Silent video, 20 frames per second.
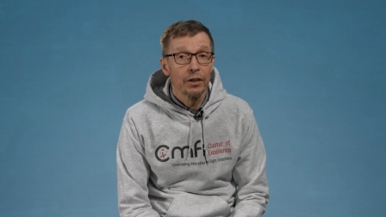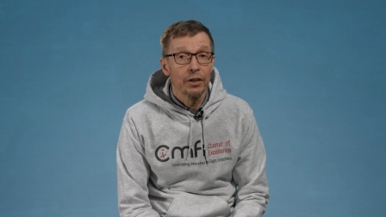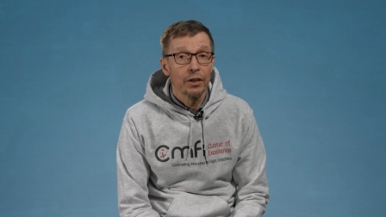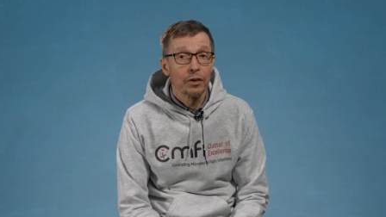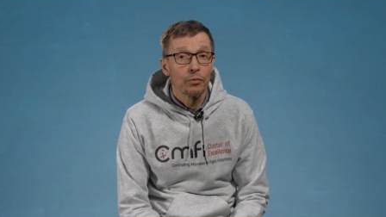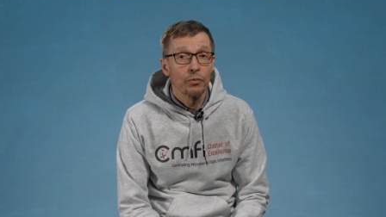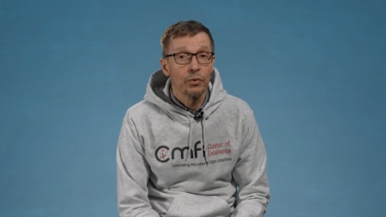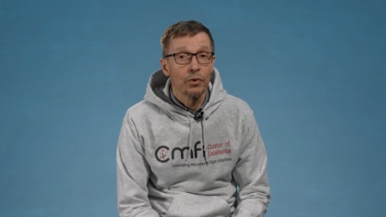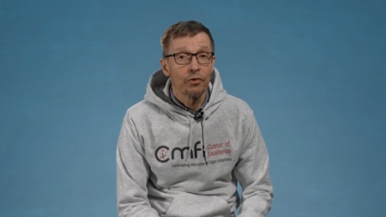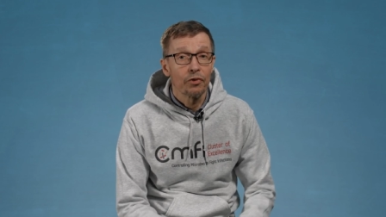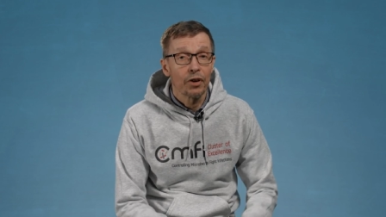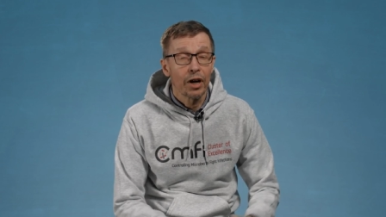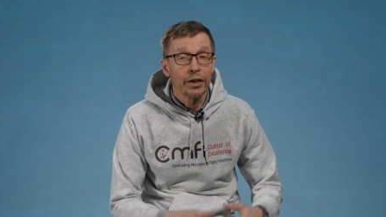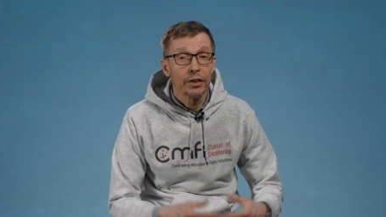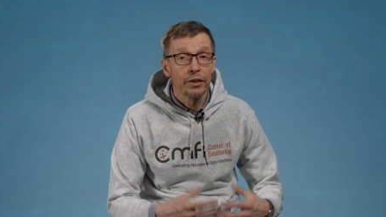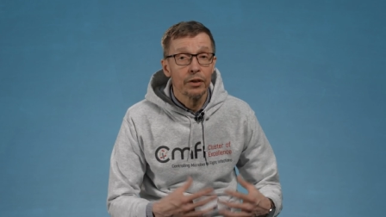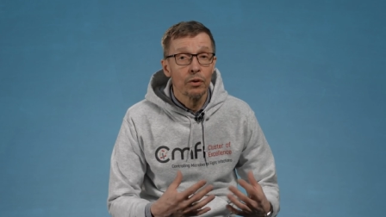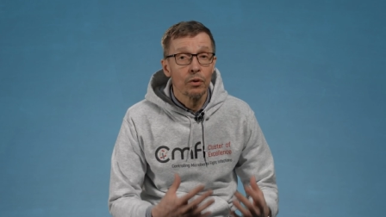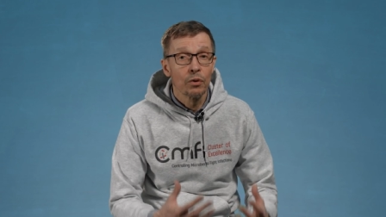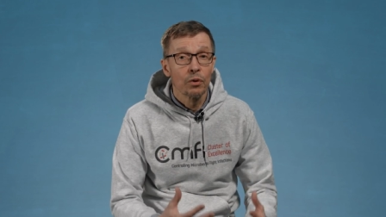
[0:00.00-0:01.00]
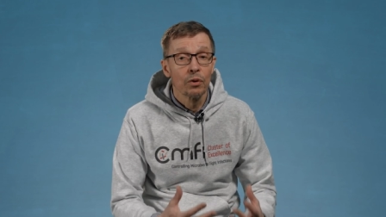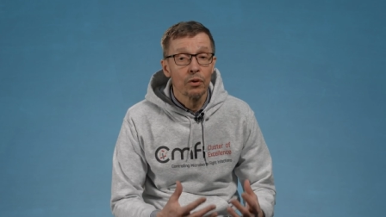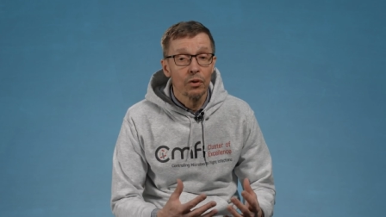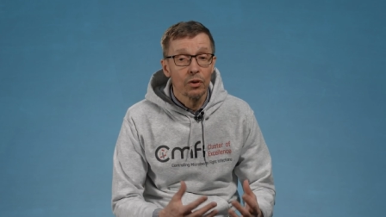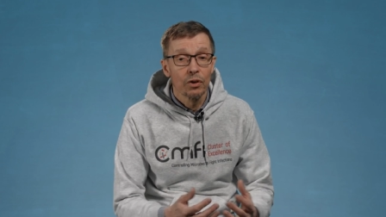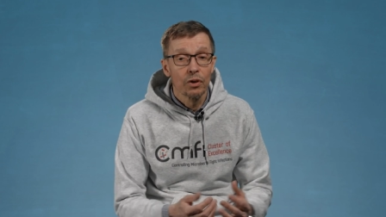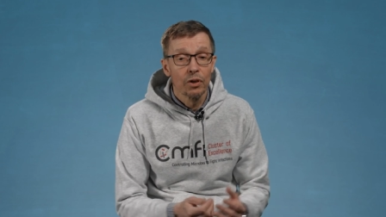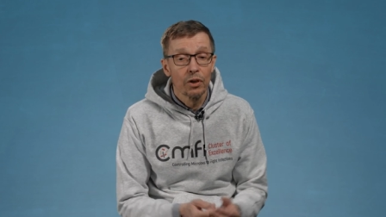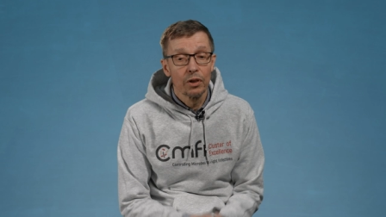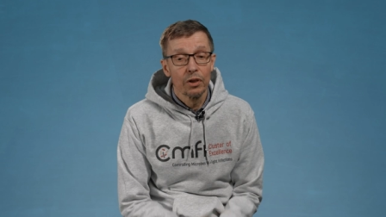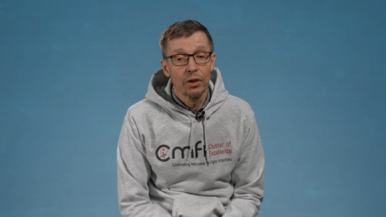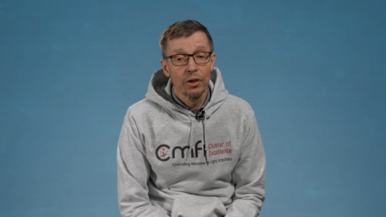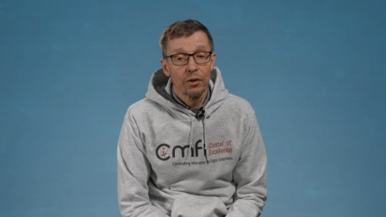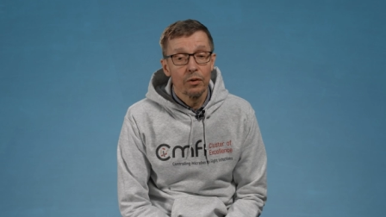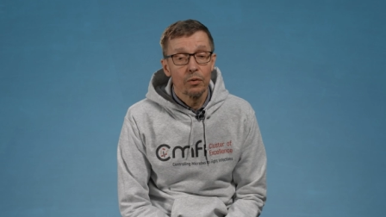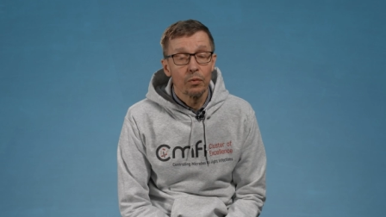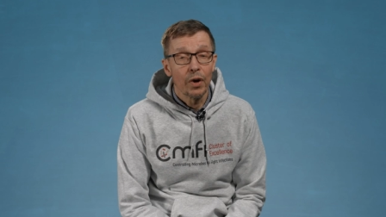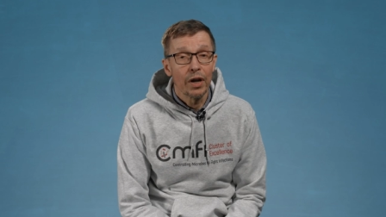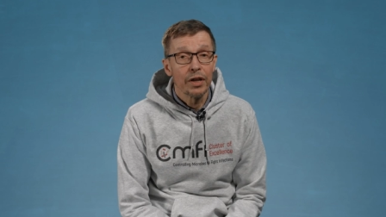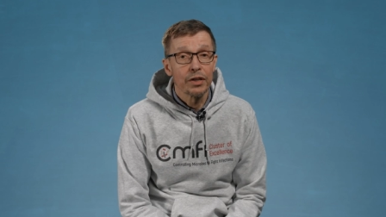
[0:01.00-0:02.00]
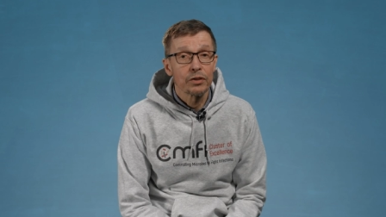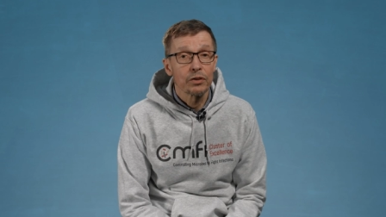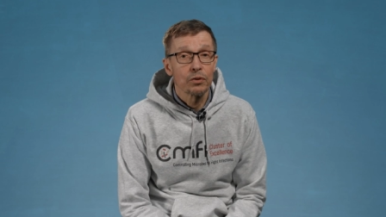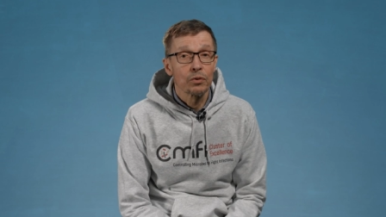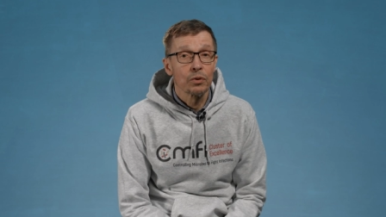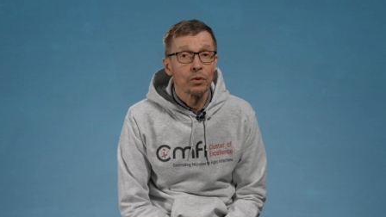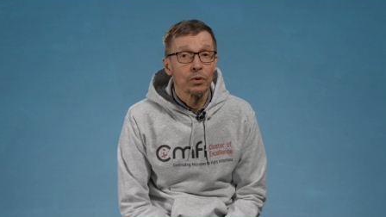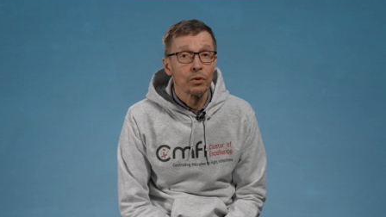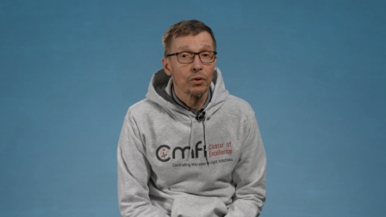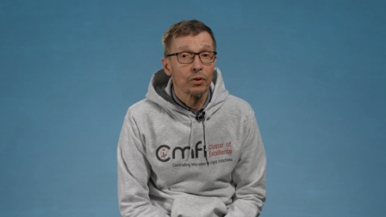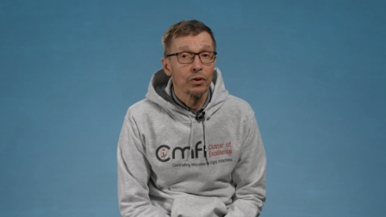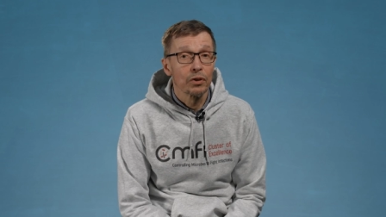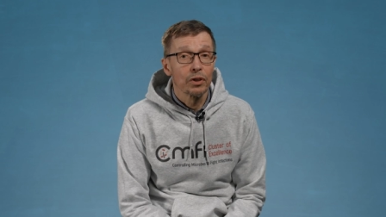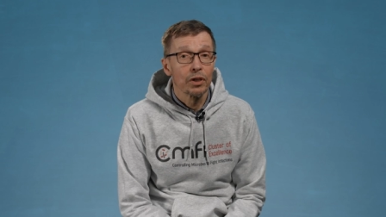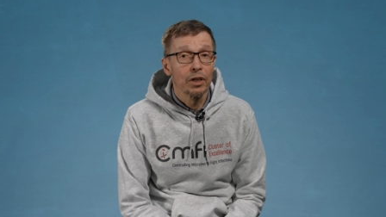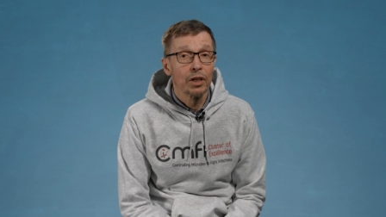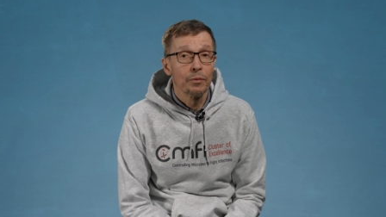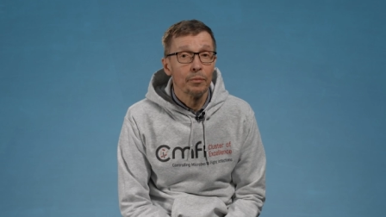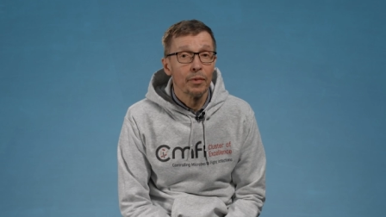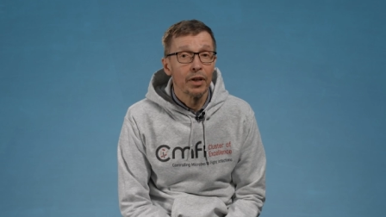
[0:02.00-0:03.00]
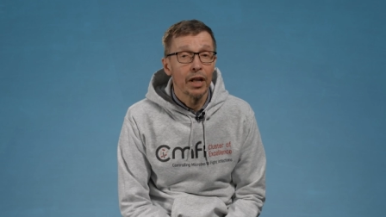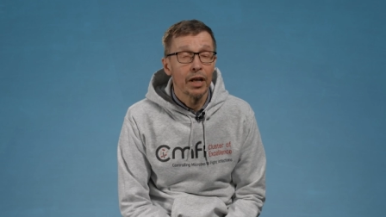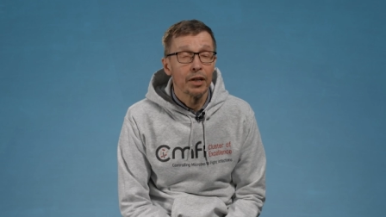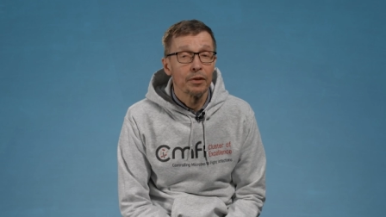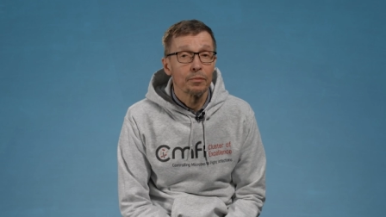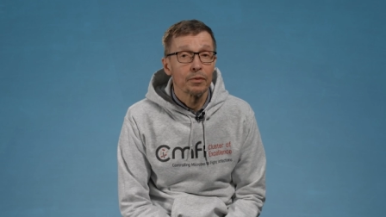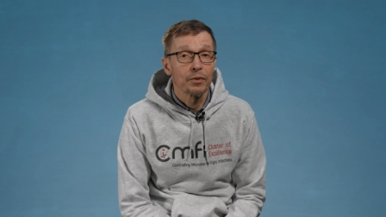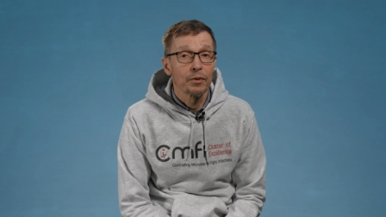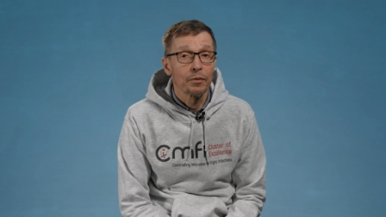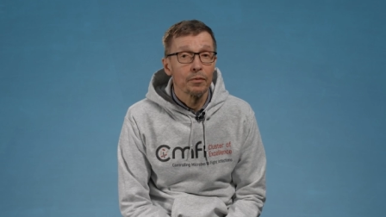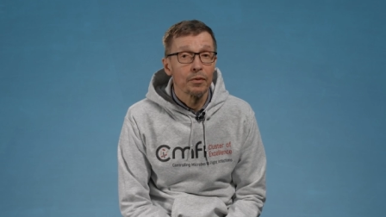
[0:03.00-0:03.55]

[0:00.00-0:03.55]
if we find new ways to eliminate